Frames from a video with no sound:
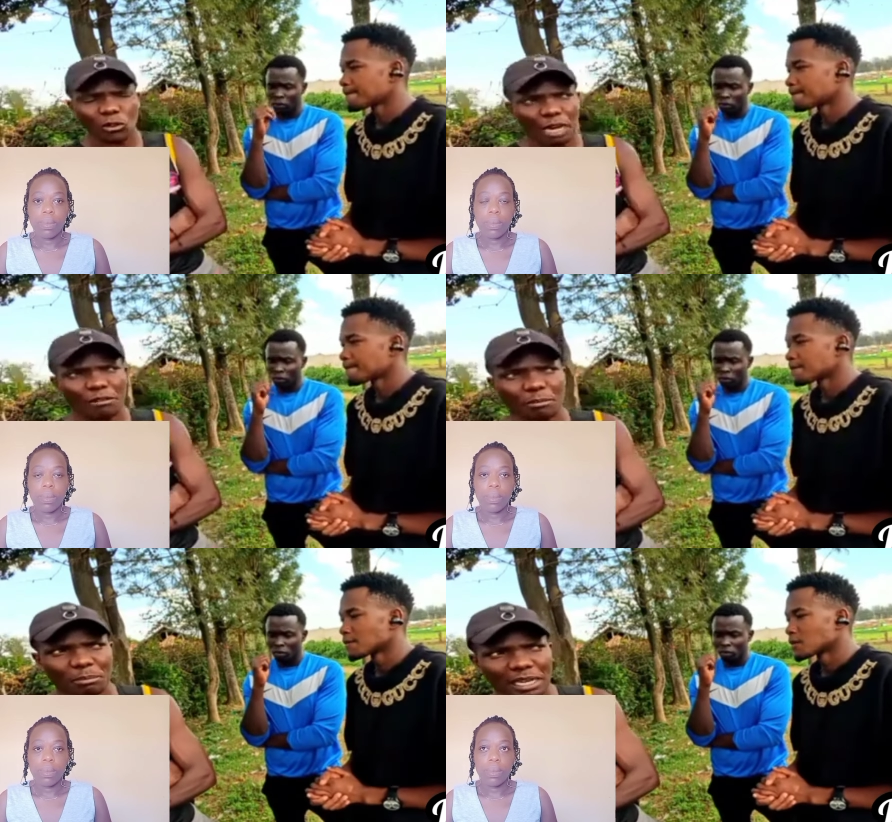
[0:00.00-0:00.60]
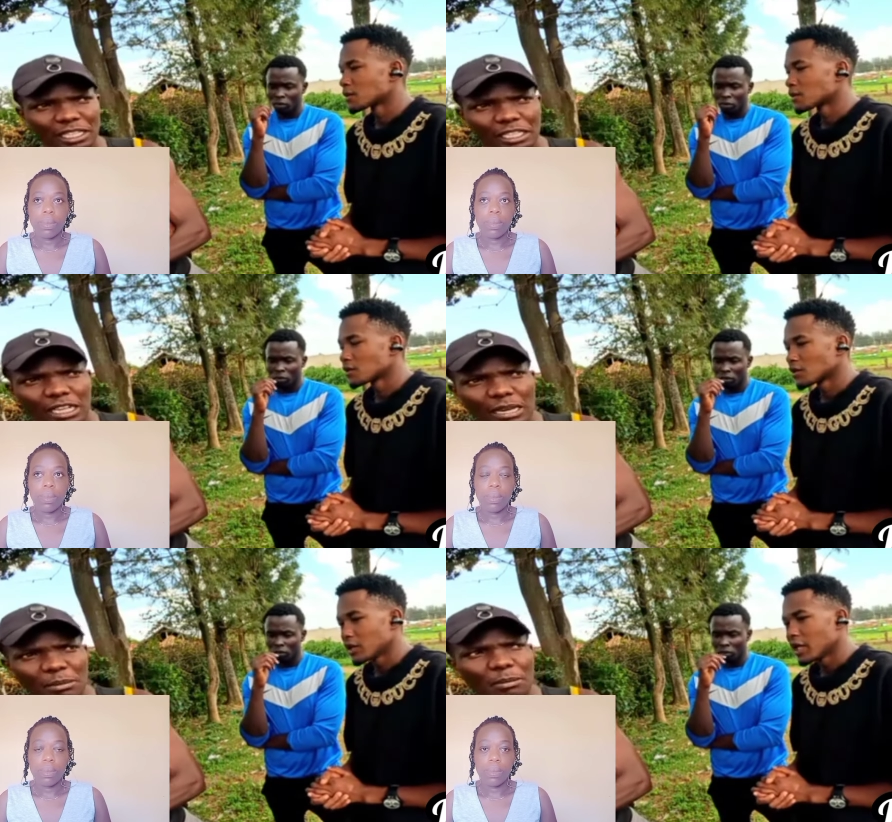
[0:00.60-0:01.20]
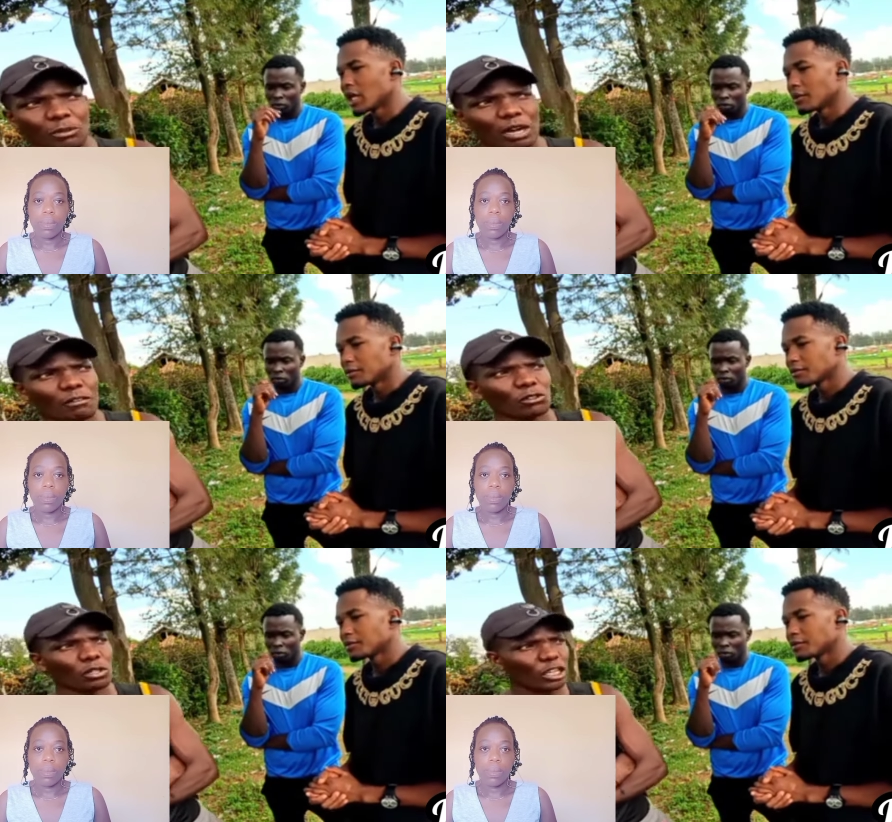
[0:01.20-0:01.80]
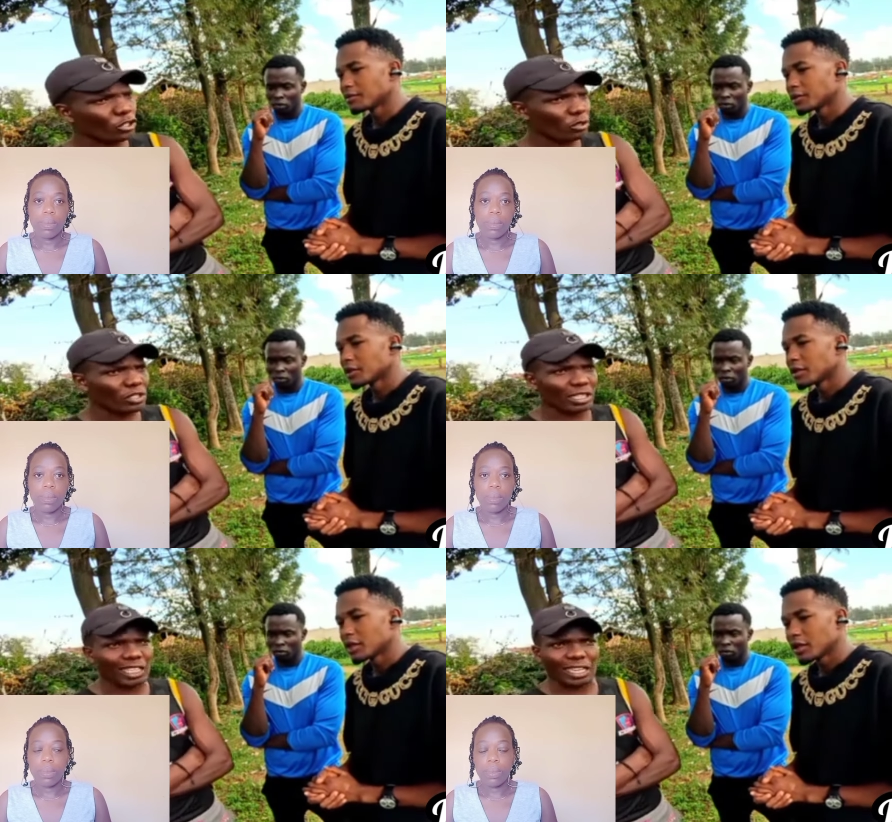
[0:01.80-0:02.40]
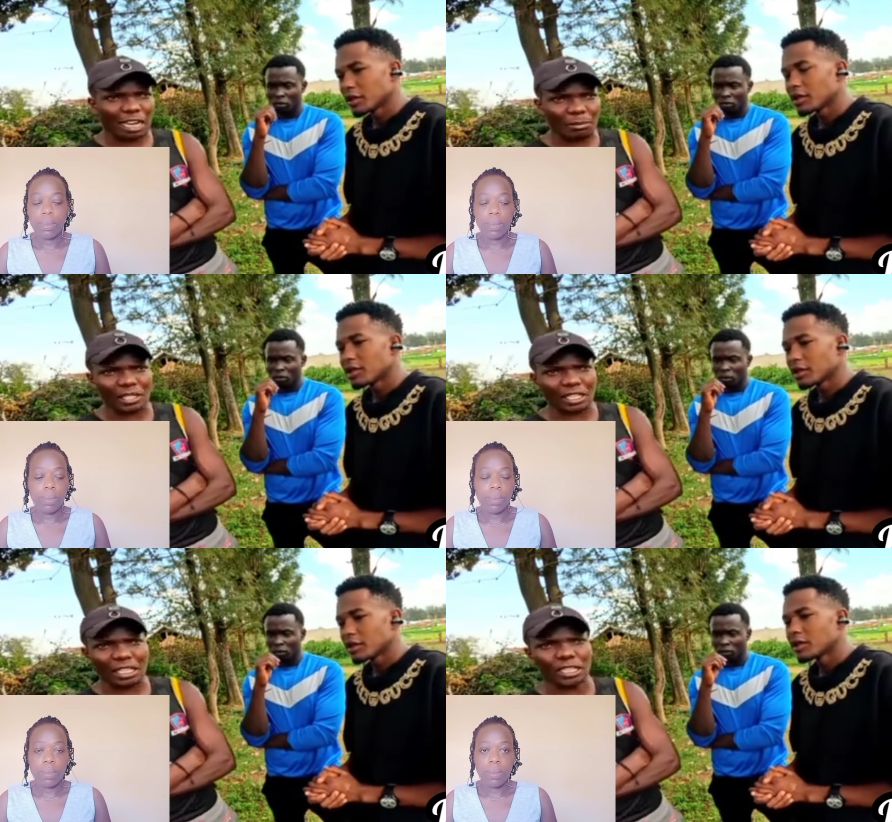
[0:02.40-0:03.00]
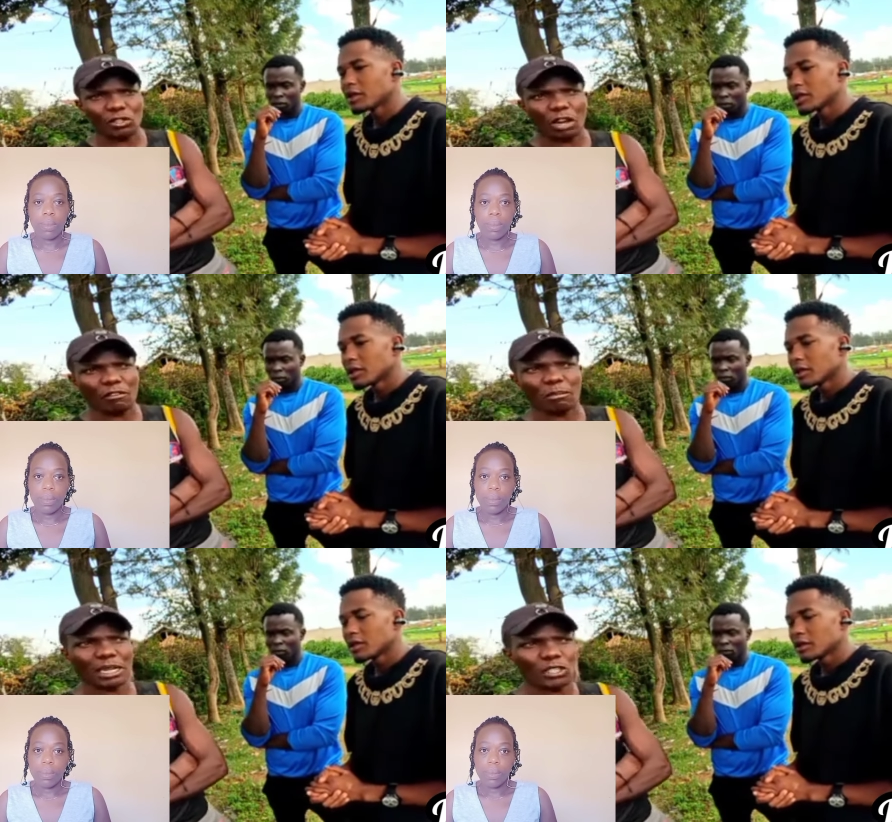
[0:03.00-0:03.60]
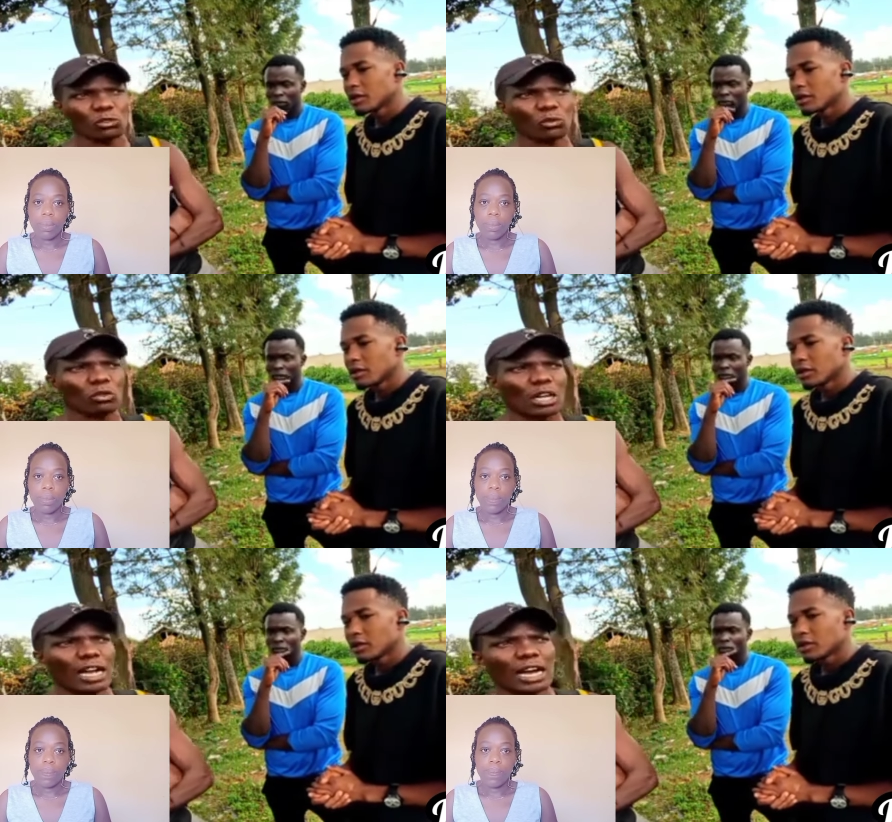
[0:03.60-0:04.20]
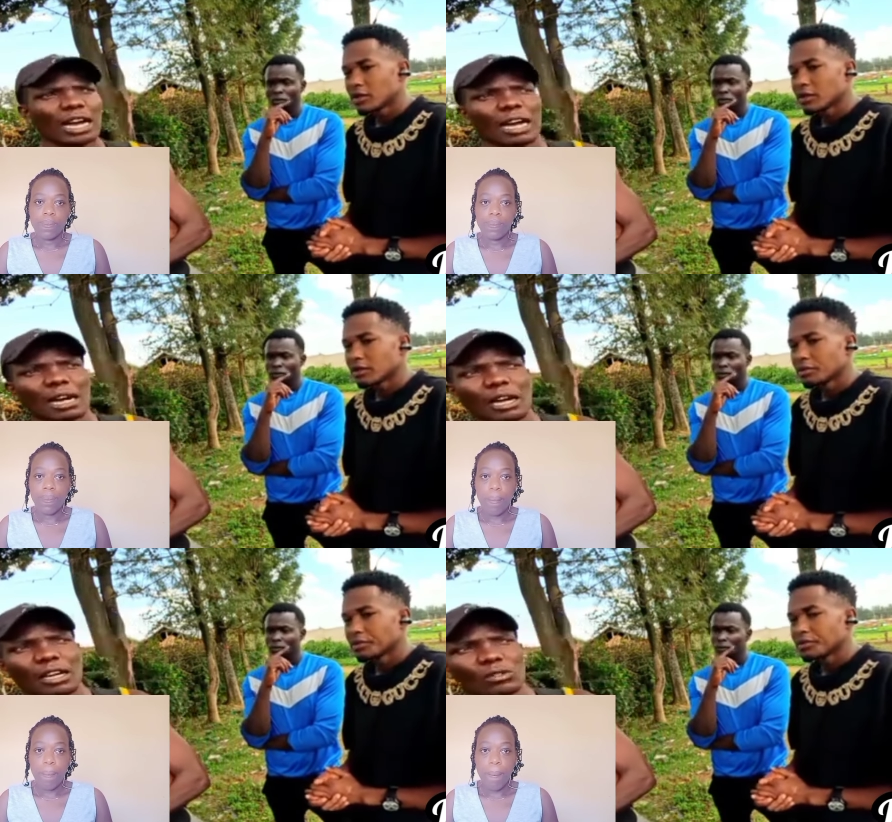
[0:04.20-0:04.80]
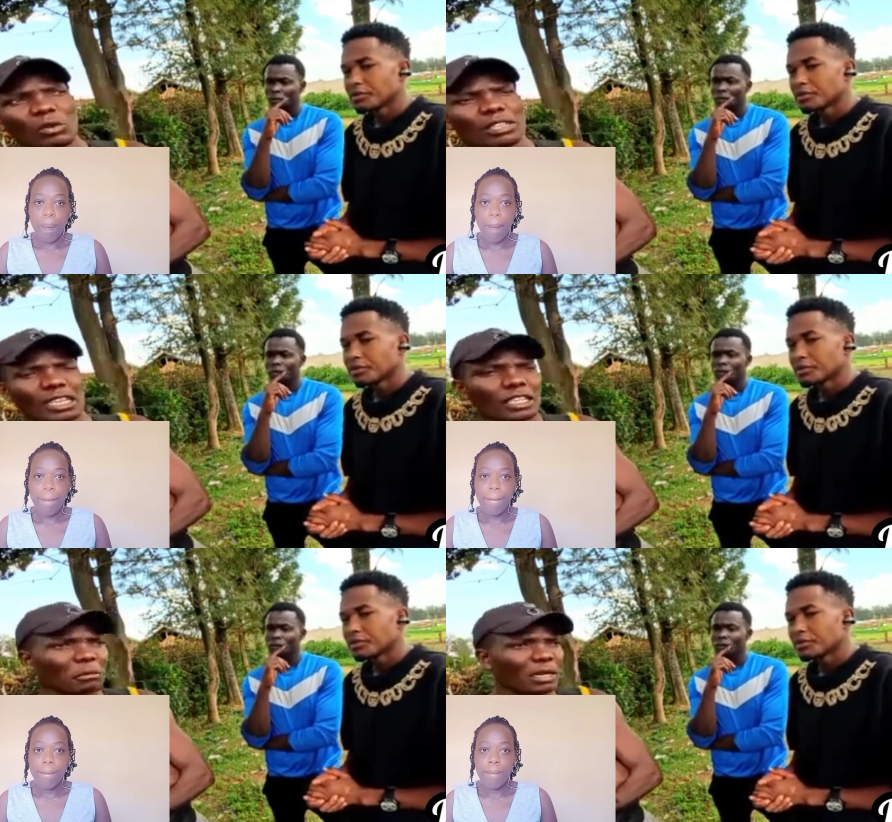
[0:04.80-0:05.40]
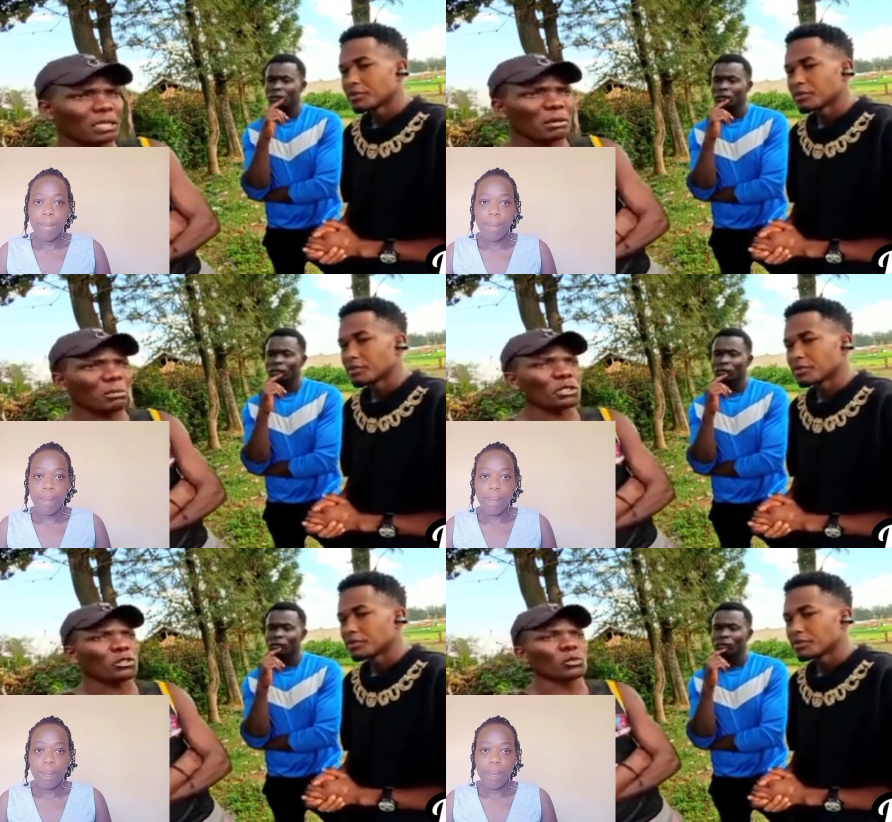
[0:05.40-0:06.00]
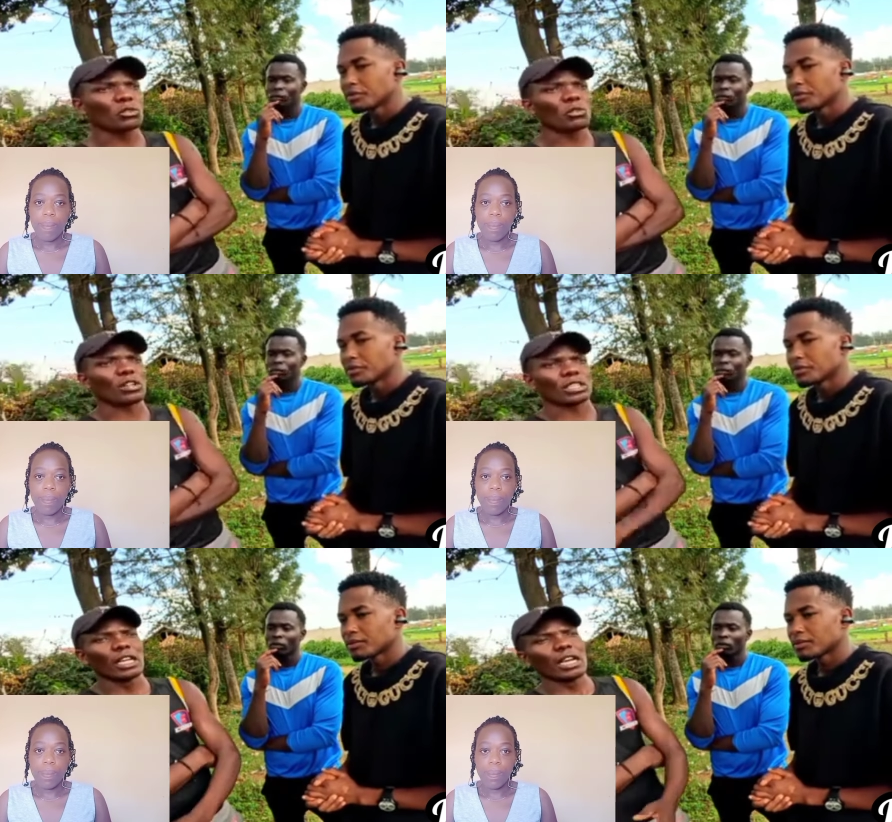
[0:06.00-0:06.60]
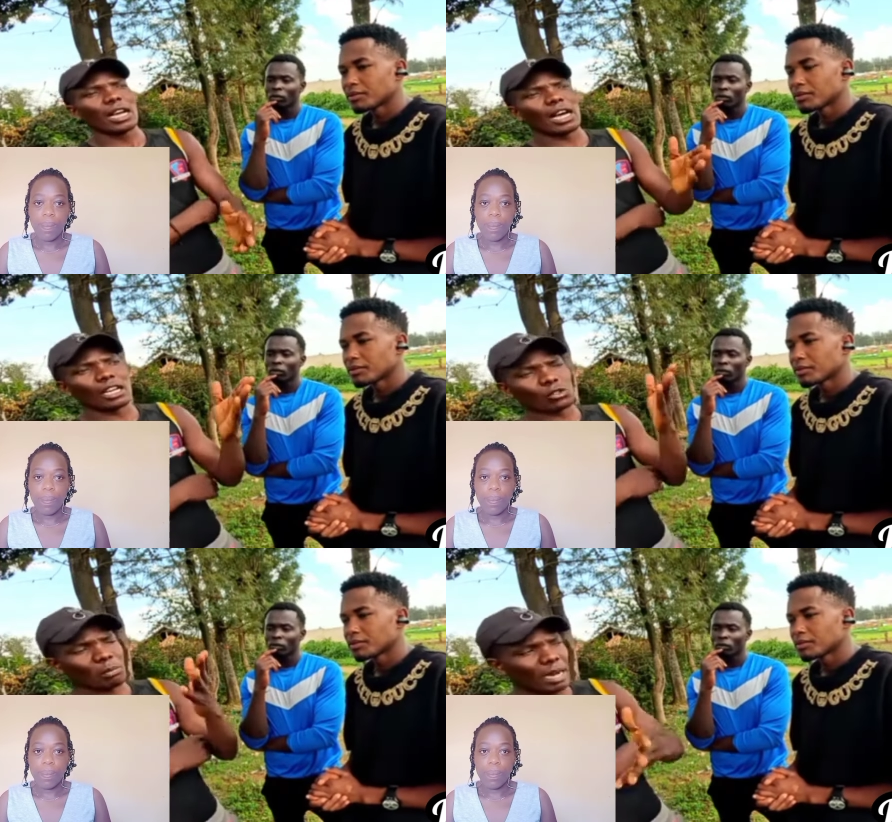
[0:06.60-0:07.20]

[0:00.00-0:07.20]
Speaker 1: you have money maybe yeah. you have donations that are coming in you have money to uh, uh you are sent money maybe to do what uh,